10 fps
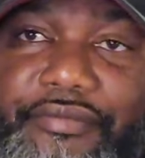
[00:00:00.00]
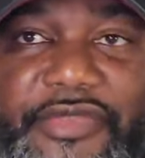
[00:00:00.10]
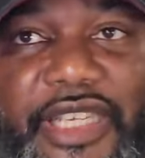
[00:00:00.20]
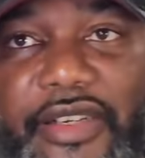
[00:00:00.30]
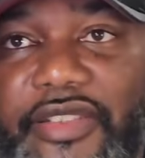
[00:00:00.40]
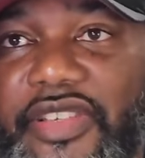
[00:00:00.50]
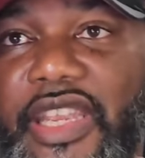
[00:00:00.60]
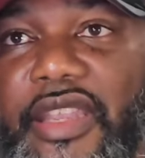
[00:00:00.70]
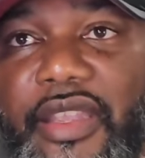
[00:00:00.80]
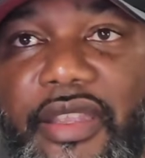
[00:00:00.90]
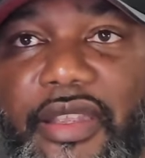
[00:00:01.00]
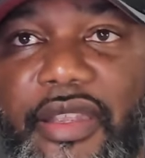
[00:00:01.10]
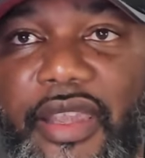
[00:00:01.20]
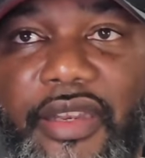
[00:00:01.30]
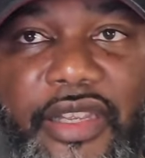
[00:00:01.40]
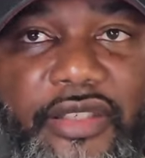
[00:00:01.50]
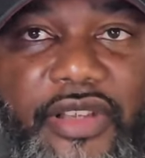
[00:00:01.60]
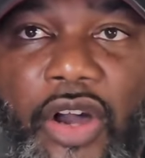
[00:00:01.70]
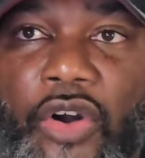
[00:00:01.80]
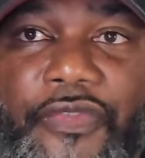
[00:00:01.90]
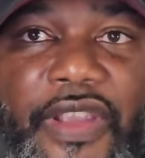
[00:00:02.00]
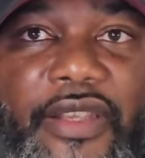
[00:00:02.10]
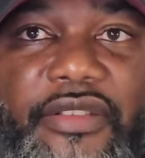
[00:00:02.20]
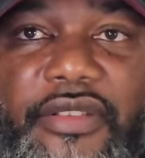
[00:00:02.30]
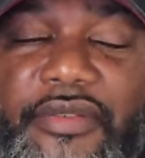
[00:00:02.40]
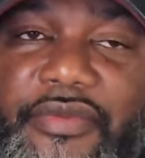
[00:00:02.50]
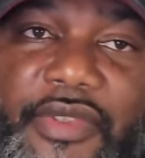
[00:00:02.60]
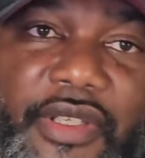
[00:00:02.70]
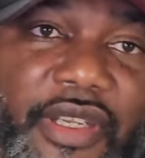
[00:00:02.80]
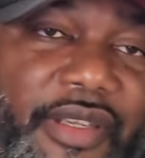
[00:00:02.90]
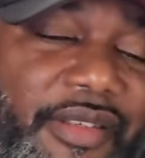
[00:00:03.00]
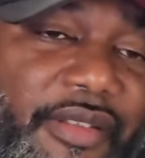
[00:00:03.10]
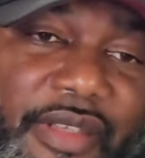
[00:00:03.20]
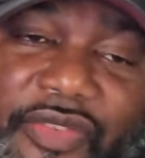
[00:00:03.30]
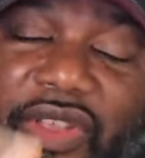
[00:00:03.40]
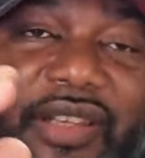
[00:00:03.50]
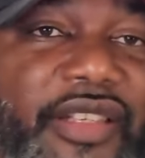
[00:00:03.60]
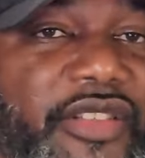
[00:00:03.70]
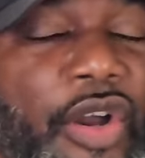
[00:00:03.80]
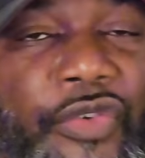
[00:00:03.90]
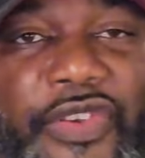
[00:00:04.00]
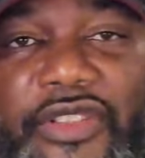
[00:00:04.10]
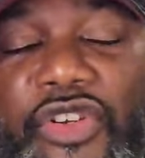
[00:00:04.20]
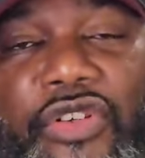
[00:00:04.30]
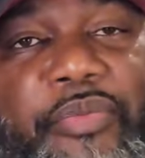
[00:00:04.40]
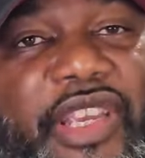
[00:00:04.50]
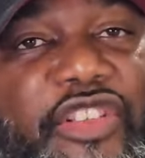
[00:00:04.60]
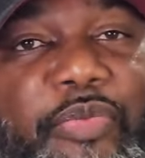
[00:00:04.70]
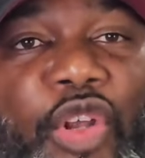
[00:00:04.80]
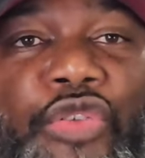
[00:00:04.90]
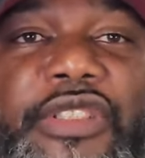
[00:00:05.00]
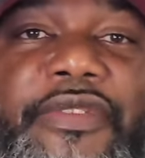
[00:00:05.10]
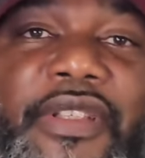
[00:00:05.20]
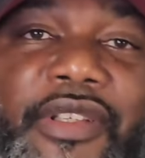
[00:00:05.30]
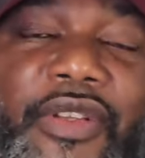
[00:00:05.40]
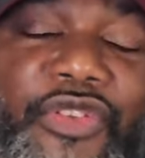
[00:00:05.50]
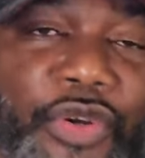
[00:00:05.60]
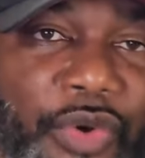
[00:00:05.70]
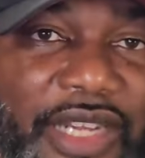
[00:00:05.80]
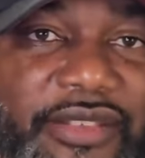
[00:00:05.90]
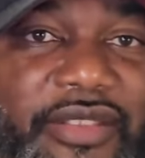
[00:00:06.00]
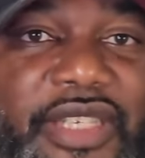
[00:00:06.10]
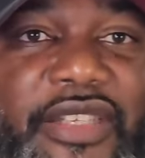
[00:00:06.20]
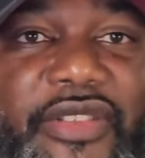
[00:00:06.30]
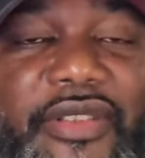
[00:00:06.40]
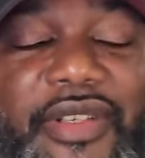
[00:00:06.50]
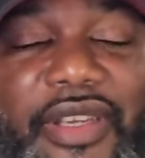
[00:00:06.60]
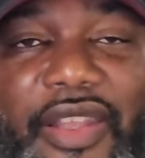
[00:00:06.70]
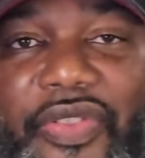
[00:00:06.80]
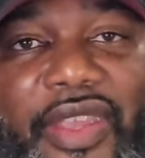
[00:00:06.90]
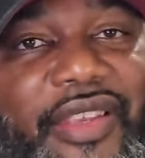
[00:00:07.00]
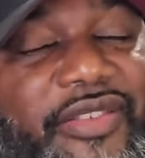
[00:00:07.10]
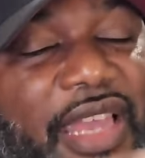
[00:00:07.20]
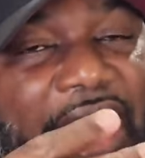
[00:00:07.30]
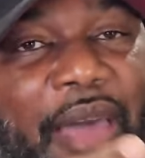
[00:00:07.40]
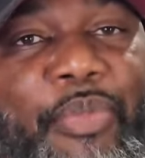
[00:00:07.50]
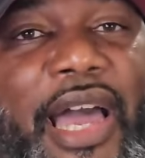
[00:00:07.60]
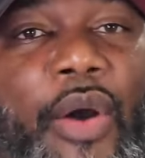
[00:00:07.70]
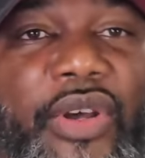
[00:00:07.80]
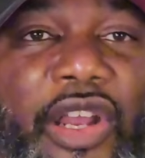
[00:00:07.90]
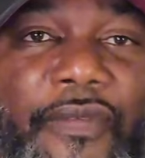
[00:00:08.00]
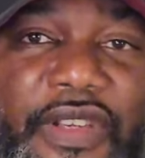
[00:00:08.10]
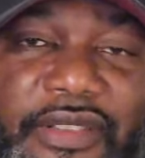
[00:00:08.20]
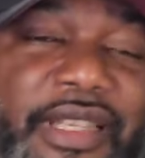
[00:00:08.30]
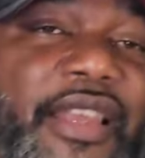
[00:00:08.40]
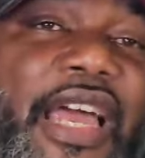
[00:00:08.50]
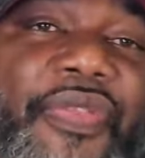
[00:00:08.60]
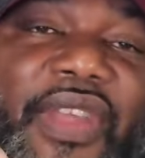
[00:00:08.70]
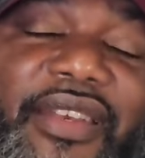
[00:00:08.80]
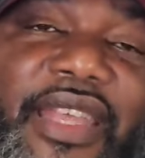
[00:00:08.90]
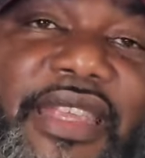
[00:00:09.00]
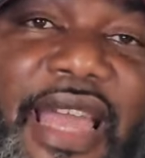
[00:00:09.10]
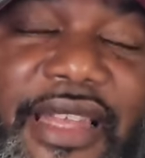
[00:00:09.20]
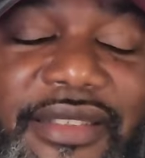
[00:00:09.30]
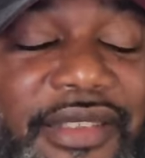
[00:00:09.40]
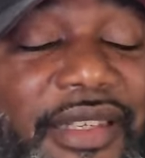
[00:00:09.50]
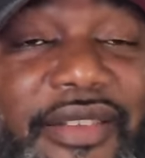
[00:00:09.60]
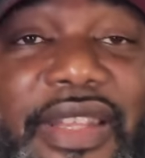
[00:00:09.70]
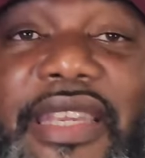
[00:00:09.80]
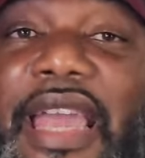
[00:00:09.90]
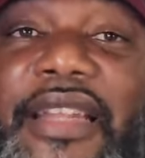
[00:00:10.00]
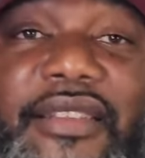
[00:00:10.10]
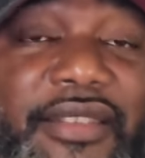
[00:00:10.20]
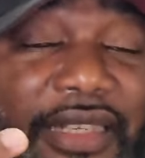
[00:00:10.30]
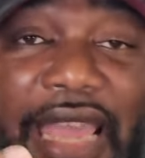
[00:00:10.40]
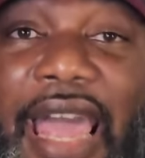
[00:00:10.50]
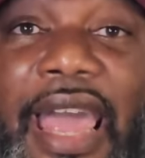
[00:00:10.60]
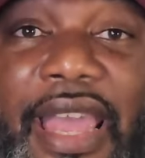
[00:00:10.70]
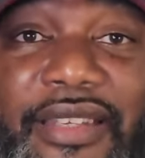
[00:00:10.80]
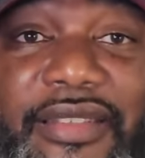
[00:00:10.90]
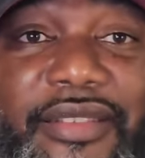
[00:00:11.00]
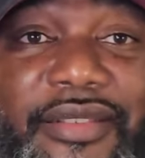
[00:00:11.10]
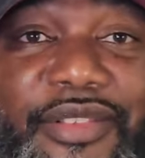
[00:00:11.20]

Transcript: Tennessee and this offense, I think this offense is going to be explosive throughout the season. I think it's a high-powered offense. I think they got the guys,